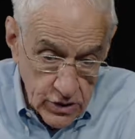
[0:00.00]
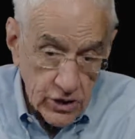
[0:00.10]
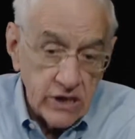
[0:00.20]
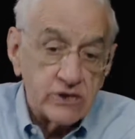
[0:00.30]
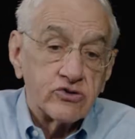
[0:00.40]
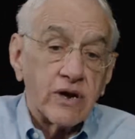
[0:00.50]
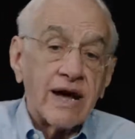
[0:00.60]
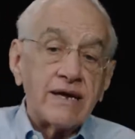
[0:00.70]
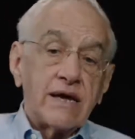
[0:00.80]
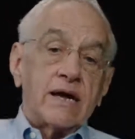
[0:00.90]
she
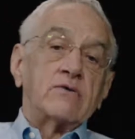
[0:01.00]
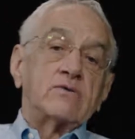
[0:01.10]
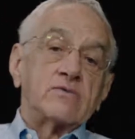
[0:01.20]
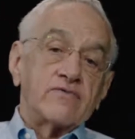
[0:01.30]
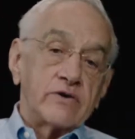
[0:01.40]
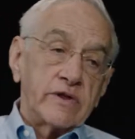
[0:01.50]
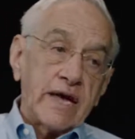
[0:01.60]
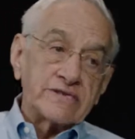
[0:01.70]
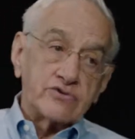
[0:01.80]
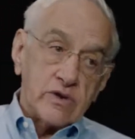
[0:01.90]
tried out for the
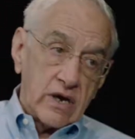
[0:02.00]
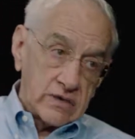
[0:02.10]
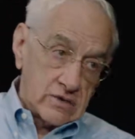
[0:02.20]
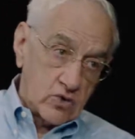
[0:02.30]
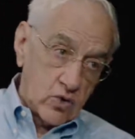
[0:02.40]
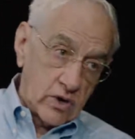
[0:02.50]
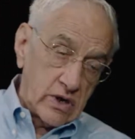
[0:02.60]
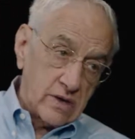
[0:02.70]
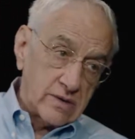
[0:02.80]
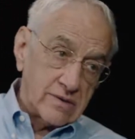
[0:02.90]
astronaut
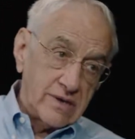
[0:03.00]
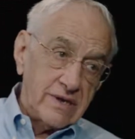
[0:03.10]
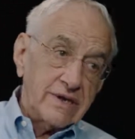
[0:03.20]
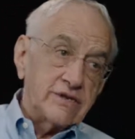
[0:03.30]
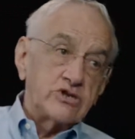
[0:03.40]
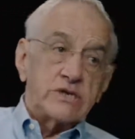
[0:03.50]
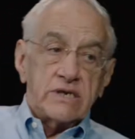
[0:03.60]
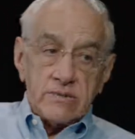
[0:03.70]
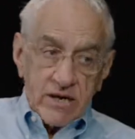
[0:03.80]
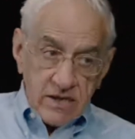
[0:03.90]
corps, and she
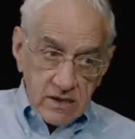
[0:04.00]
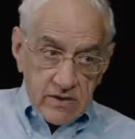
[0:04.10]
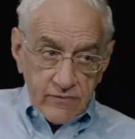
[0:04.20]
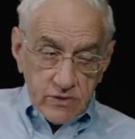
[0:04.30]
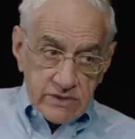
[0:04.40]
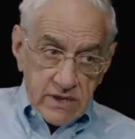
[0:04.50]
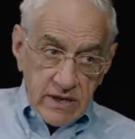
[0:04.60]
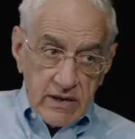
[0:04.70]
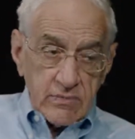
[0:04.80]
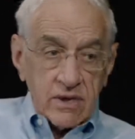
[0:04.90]
didn't make it the first
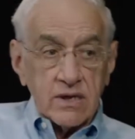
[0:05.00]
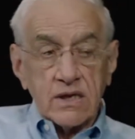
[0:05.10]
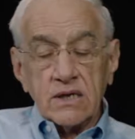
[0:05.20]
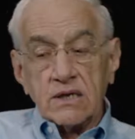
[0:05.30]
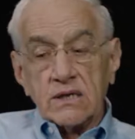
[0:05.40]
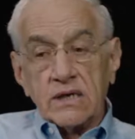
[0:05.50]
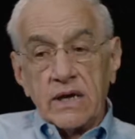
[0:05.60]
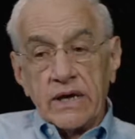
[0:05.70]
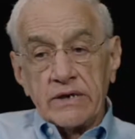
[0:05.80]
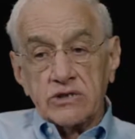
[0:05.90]
time.
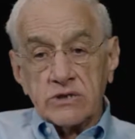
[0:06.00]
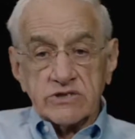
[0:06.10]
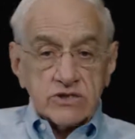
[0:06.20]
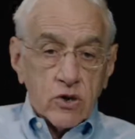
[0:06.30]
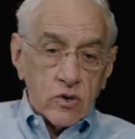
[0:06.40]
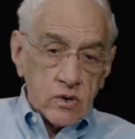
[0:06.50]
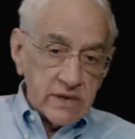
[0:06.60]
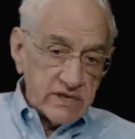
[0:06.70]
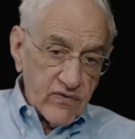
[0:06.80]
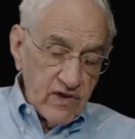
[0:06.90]
And she was told
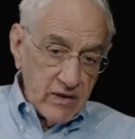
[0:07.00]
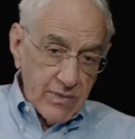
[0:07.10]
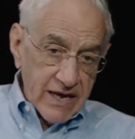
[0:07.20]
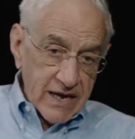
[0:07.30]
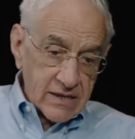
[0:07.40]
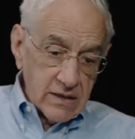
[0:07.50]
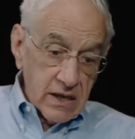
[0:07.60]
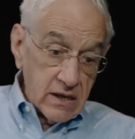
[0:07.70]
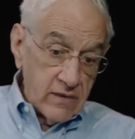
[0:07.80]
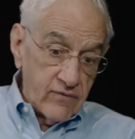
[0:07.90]
as feedback
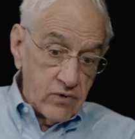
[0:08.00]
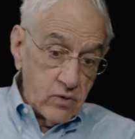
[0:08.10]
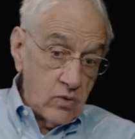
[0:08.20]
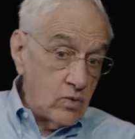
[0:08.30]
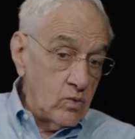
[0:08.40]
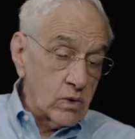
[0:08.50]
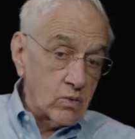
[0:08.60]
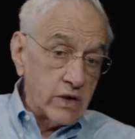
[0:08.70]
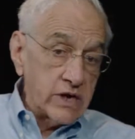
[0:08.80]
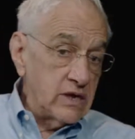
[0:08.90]
that if you were
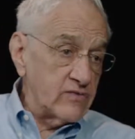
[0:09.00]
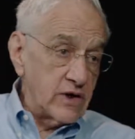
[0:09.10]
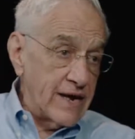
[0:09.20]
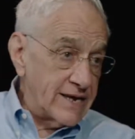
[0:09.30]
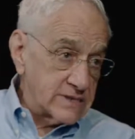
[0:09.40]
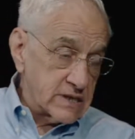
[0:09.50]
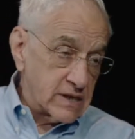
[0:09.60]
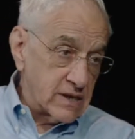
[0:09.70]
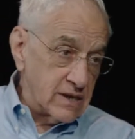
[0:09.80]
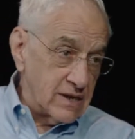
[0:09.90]
working for
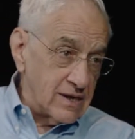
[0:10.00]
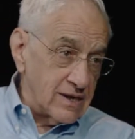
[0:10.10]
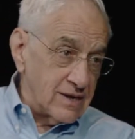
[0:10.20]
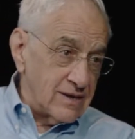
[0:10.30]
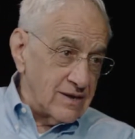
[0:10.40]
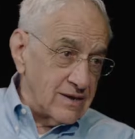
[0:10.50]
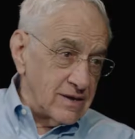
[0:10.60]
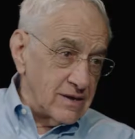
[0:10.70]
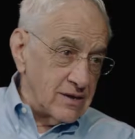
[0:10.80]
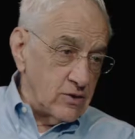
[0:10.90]
NASA,
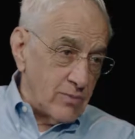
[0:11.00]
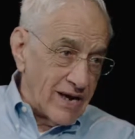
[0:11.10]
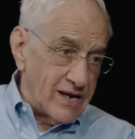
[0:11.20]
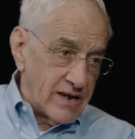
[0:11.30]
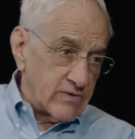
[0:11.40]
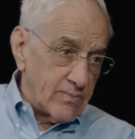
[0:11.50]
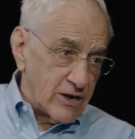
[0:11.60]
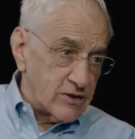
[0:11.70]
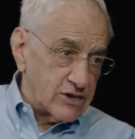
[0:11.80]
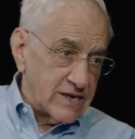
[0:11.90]
you might have a
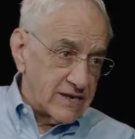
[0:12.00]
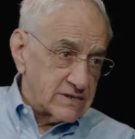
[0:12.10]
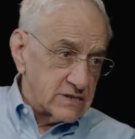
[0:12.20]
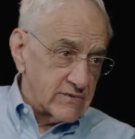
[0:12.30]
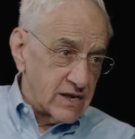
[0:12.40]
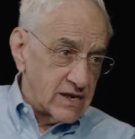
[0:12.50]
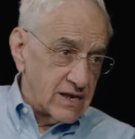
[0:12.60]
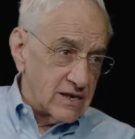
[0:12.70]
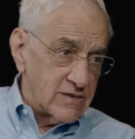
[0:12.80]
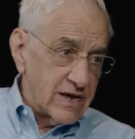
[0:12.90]
better chance of getting
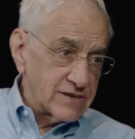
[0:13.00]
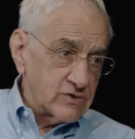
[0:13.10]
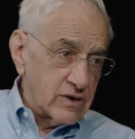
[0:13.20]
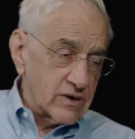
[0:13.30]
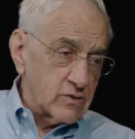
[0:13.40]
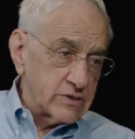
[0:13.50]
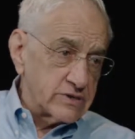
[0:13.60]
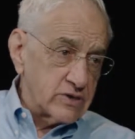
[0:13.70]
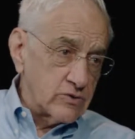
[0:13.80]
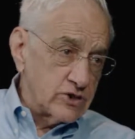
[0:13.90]
into the astronaut corps.
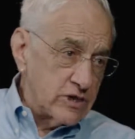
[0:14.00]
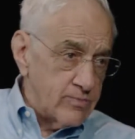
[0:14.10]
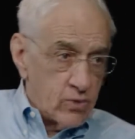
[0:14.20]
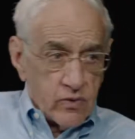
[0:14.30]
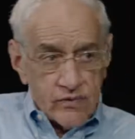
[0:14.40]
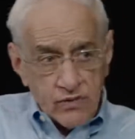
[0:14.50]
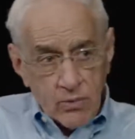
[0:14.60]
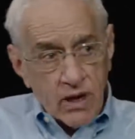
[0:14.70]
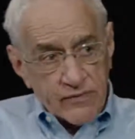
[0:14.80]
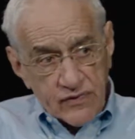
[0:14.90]
So she moved to
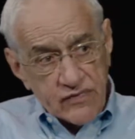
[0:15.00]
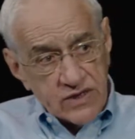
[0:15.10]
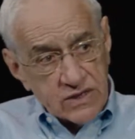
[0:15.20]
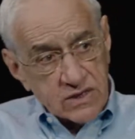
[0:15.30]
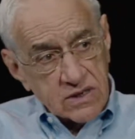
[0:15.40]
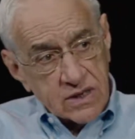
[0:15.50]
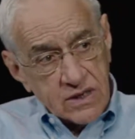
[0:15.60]
Moffett Field,